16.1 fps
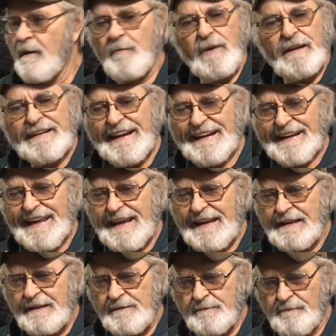But then
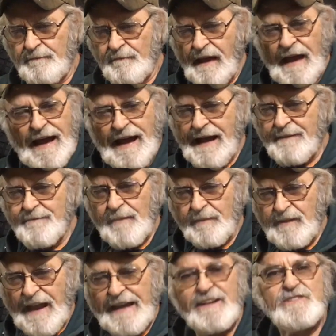again, I, am
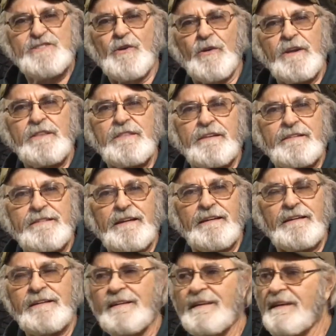kind of sorry that
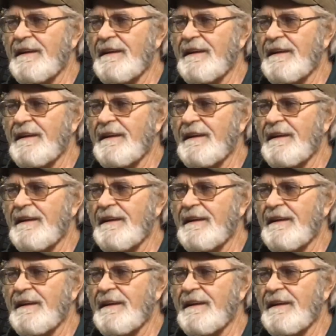uh,